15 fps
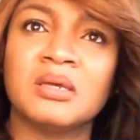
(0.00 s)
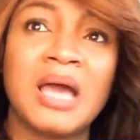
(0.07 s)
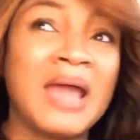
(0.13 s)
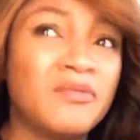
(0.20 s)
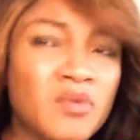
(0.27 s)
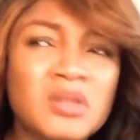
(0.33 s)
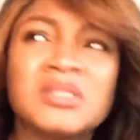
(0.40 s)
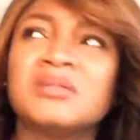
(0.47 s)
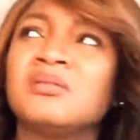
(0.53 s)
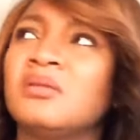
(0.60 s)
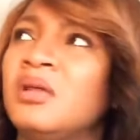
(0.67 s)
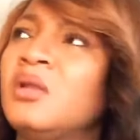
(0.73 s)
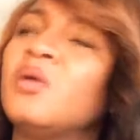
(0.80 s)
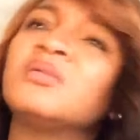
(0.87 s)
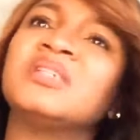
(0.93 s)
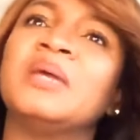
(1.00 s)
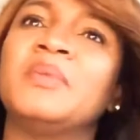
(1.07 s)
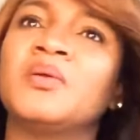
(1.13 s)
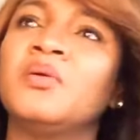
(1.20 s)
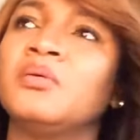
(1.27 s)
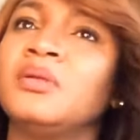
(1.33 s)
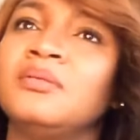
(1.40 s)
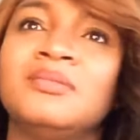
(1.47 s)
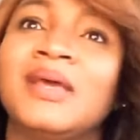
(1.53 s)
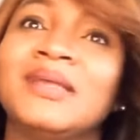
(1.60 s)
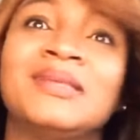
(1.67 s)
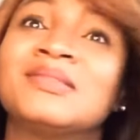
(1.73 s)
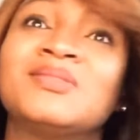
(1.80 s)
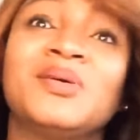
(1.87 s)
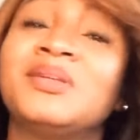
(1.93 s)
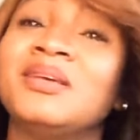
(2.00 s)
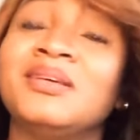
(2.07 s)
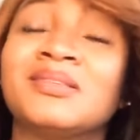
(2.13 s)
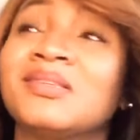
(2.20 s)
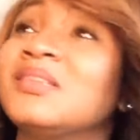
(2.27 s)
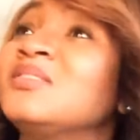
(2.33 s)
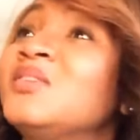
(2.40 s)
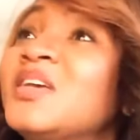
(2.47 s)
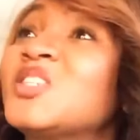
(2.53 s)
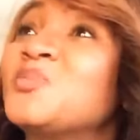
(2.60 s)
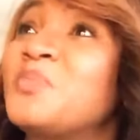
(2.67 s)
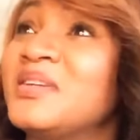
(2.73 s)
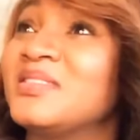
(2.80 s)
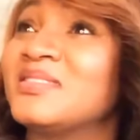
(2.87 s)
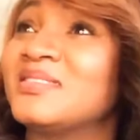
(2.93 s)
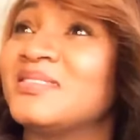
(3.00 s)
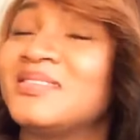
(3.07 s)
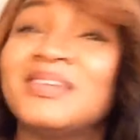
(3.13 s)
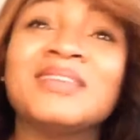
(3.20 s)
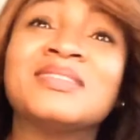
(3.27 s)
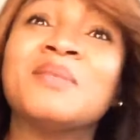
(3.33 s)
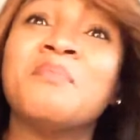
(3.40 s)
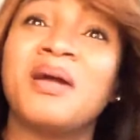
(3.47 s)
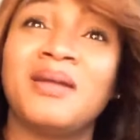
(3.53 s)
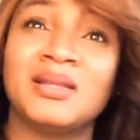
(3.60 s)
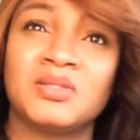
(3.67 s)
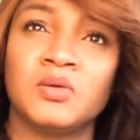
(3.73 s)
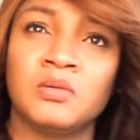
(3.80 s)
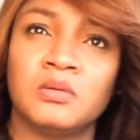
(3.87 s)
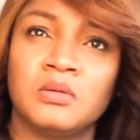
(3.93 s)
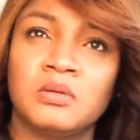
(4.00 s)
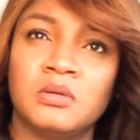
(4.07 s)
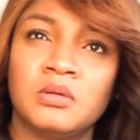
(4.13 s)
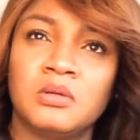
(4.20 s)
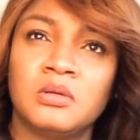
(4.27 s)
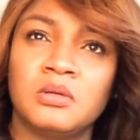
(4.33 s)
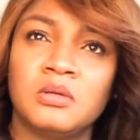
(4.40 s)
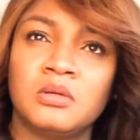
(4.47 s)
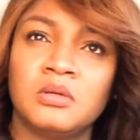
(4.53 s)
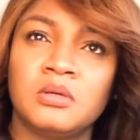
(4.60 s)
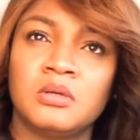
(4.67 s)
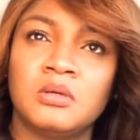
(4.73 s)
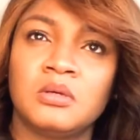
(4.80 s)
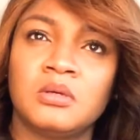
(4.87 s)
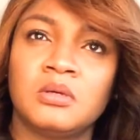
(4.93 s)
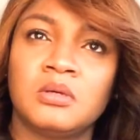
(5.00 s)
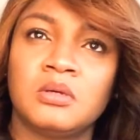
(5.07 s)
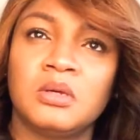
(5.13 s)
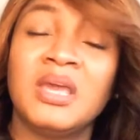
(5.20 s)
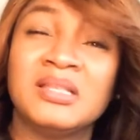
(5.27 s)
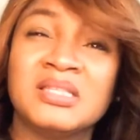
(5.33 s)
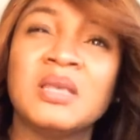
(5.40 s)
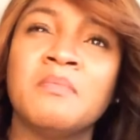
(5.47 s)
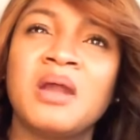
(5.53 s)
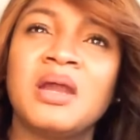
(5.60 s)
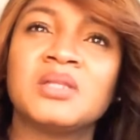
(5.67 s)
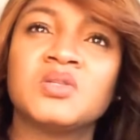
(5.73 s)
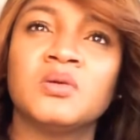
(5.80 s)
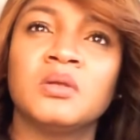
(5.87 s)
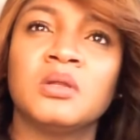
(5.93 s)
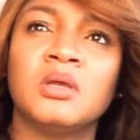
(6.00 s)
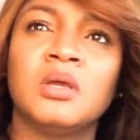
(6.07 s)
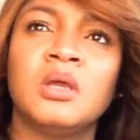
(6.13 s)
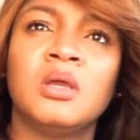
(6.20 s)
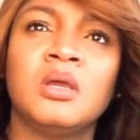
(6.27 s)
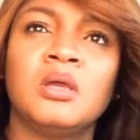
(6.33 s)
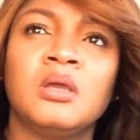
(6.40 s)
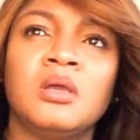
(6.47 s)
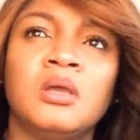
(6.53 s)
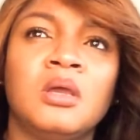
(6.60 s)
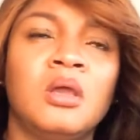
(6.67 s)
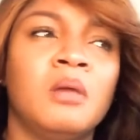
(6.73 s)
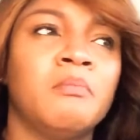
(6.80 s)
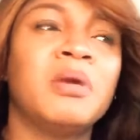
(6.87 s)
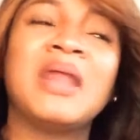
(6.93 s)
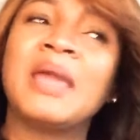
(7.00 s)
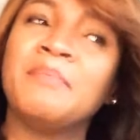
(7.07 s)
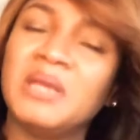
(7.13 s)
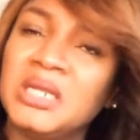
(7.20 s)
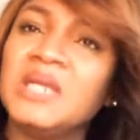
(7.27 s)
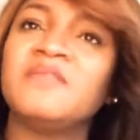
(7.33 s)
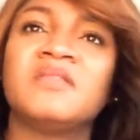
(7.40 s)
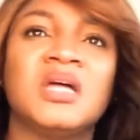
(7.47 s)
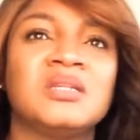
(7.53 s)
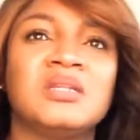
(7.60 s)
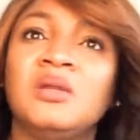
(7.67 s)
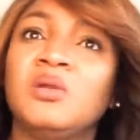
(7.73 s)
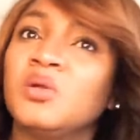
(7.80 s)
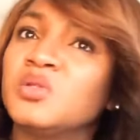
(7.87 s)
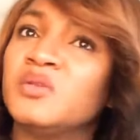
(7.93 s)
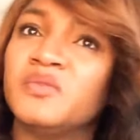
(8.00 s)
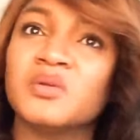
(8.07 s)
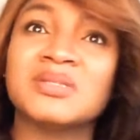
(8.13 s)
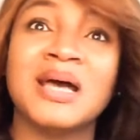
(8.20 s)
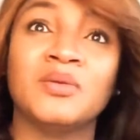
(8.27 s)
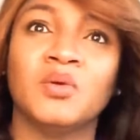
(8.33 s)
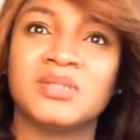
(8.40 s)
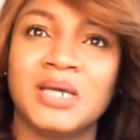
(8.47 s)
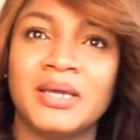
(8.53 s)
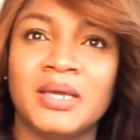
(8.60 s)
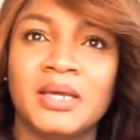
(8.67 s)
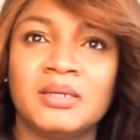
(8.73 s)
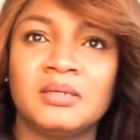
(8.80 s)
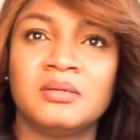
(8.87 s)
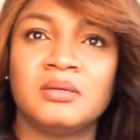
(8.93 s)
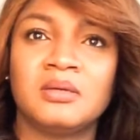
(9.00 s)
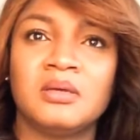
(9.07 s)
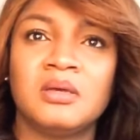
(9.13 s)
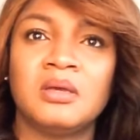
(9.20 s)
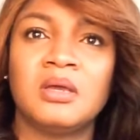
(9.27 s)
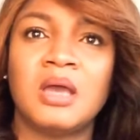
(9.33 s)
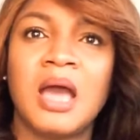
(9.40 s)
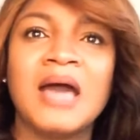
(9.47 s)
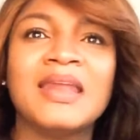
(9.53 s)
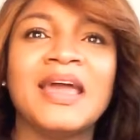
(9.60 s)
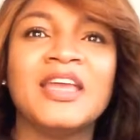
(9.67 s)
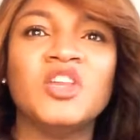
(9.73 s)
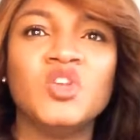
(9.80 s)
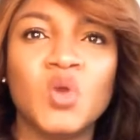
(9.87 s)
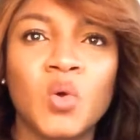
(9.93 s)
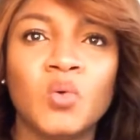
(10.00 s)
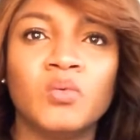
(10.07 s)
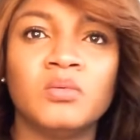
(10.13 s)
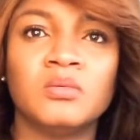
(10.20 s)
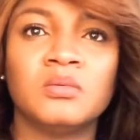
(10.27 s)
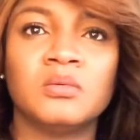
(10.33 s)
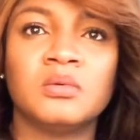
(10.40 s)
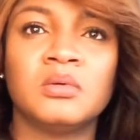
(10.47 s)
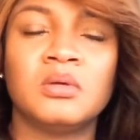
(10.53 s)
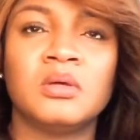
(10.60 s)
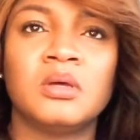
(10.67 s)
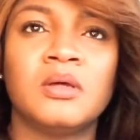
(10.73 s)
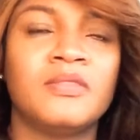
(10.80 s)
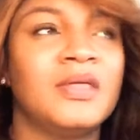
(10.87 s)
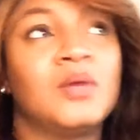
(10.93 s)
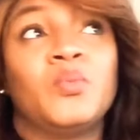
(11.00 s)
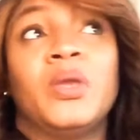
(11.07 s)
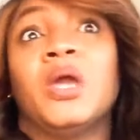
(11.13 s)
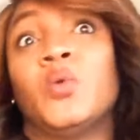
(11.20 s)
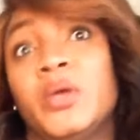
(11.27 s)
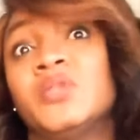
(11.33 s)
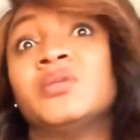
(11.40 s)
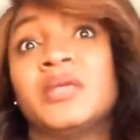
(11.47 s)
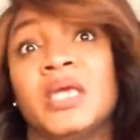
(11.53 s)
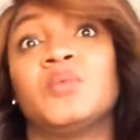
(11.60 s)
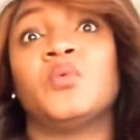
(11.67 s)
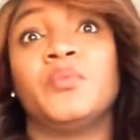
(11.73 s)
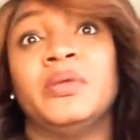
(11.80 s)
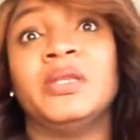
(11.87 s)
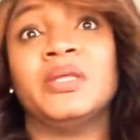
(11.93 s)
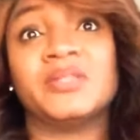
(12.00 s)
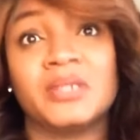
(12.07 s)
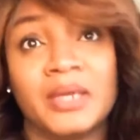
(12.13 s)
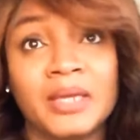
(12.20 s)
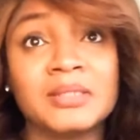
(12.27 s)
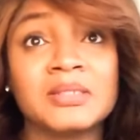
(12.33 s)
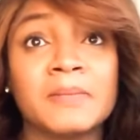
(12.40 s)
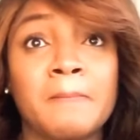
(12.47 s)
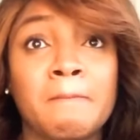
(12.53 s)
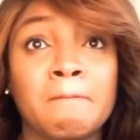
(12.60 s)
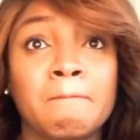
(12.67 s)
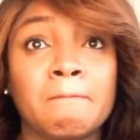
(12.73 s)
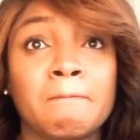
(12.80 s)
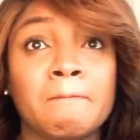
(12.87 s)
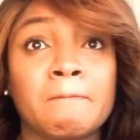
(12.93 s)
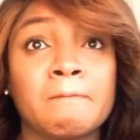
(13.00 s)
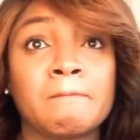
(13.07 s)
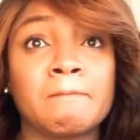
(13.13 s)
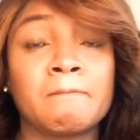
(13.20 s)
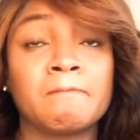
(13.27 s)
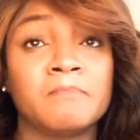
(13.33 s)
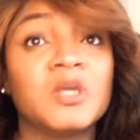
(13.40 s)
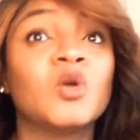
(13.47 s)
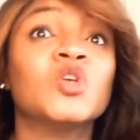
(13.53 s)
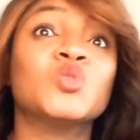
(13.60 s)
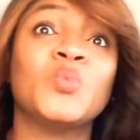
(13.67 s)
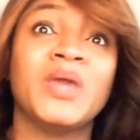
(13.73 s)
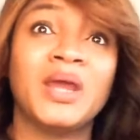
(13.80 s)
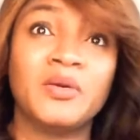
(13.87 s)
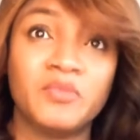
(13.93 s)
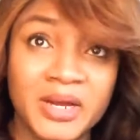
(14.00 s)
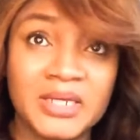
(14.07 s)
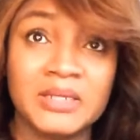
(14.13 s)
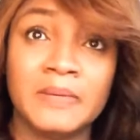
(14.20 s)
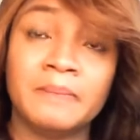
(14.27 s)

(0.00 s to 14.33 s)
I wrote a long time ago that it's not a sprint. It's a marathon. It's a marathon. But I believe that a lot of us are not tired. And I know that we are going to get what we need to get. Because we are ready.